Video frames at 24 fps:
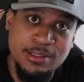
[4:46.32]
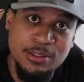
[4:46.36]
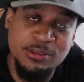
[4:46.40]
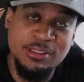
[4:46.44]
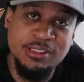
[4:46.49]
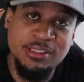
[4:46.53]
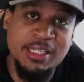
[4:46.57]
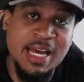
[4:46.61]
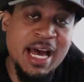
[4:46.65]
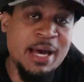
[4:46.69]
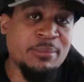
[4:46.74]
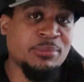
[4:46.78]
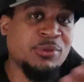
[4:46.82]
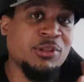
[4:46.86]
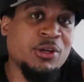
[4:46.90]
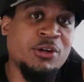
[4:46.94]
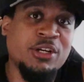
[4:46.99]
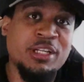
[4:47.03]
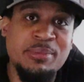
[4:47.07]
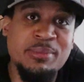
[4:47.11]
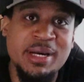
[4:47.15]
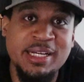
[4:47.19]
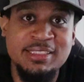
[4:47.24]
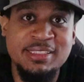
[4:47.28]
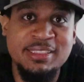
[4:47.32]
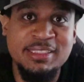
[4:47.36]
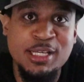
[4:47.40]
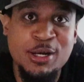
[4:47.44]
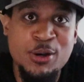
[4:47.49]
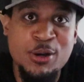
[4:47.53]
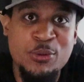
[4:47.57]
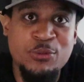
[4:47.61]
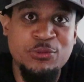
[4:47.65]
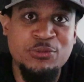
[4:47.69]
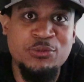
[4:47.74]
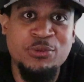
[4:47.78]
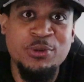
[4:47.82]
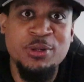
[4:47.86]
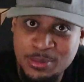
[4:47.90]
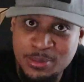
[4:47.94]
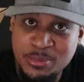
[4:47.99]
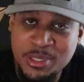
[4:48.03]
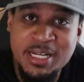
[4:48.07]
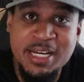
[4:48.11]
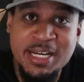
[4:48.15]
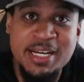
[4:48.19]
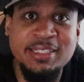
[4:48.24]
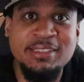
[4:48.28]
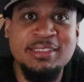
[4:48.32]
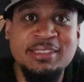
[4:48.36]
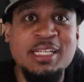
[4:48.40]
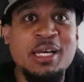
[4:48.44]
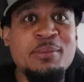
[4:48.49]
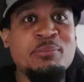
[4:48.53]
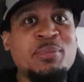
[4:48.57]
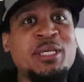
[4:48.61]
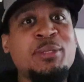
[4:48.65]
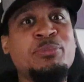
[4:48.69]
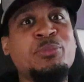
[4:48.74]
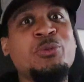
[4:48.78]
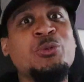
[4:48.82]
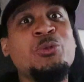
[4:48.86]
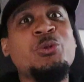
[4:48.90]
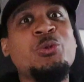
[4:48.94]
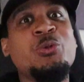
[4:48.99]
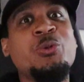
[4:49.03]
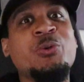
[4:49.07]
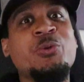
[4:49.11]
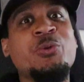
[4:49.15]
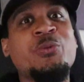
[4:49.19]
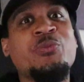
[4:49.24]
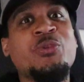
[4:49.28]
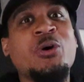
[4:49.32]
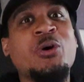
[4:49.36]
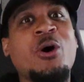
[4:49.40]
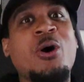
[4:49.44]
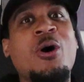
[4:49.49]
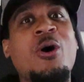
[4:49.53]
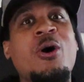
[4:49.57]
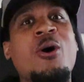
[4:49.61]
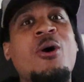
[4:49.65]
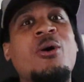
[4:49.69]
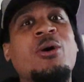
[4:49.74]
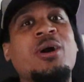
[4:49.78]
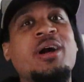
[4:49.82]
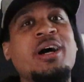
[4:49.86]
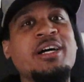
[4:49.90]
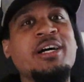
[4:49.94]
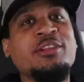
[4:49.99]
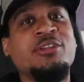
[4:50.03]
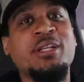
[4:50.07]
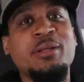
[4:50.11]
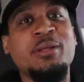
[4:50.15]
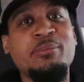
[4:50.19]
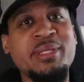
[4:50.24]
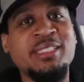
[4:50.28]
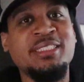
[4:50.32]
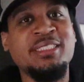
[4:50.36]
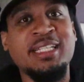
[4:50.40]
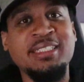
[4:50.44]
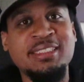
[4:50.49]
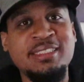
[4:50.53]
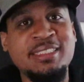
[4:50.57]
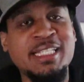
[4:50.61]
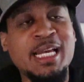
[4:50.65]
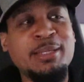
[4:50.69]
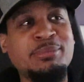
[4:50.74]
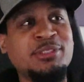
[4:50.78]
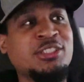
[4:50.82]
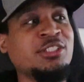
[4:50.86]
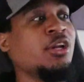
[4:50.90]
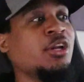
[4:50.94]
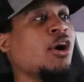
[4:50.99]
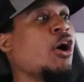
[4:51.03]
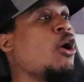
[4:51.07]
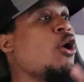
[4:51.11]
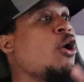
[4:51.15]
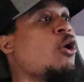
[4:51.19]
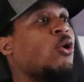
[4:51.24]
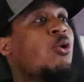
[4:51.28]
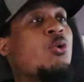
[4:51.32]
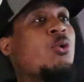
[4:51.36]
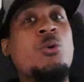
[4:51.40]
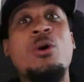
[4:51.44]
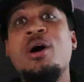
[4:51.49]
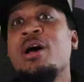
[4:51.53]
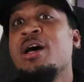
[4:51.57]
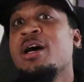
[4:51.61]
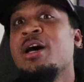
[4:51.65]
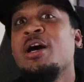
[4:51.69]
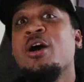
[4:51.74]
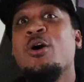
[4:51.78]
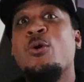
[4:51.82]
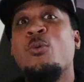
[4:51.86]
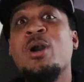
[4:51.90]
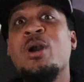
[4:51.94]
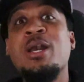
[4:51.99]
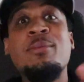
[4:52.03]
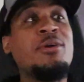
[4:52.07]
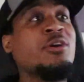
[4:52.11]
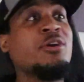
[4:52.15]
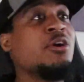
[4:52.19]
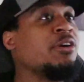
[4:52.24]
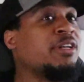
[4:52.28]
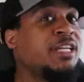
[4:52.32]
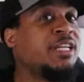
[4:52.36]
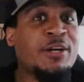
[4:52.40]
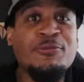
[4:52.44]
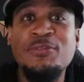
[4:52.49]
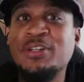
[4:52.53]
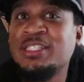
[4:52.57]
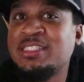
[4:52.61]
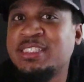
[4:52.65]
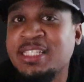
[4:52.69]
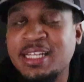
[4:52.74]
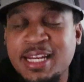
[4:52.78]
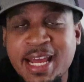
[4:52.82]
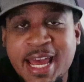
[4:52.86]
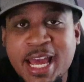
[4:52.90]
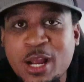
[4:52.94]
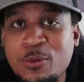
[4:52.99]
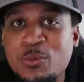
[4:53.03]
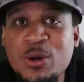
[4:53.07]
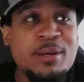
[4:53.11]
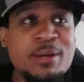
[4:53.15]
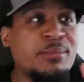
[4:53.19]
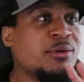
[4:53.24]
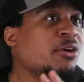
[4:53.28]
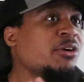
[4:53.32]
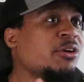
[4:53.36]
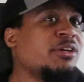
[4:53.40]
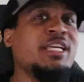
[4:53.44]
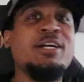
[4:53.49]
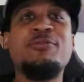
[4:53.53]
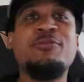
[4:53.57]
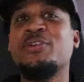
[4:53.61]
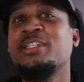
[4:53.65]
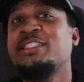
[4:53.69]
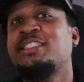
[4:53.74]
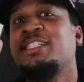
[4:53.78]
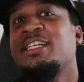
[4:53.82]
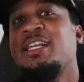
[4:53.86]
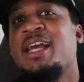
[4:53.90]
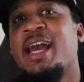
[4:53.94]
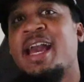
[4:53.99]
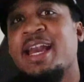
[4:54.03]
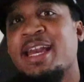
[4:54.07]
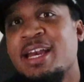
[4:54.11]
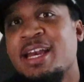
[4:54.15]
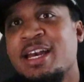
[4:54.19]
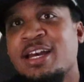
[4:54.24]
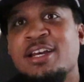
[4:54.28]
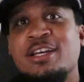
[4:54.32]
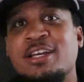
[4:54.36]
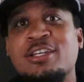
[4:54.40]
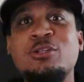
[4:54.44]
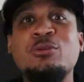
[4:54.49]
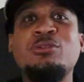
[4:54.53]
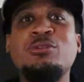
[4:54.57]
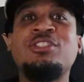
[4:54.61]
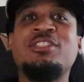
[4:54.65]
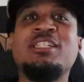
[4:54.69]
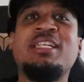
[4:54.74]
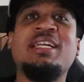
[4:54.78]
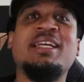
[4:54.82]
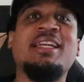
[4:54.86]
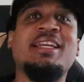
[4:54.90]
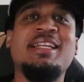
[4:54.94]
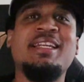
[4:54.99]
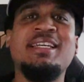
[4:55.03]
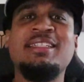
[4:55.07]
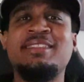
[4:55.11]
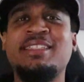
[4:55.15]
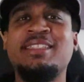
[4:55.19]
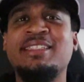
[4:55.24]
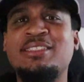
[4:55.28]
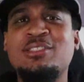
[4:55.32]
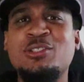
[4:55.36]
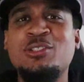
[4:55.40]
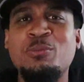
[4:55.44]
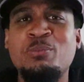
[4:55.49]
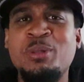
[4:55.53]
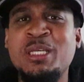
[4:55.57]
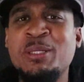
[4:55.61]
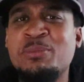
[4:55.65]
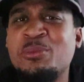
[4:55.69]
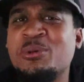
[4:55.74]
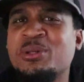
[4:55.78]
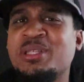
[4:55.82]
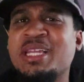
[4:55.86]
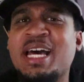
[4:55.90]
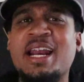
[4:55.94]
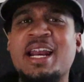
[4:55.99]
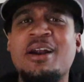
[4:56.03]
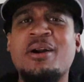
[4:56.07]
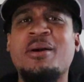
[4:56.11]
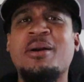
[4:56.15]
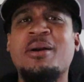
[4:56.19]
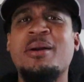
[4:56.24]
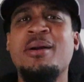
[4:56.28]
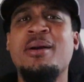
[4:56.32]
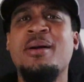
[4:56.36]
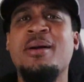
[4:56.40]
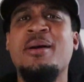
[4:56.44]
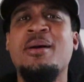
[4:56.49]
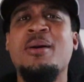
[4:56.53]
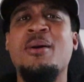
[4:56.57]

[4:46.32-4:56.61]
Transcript: you see, I'm 30 myself because some people are under the misconception oh, women are different today, women are different today. You shouldn't listen to people that are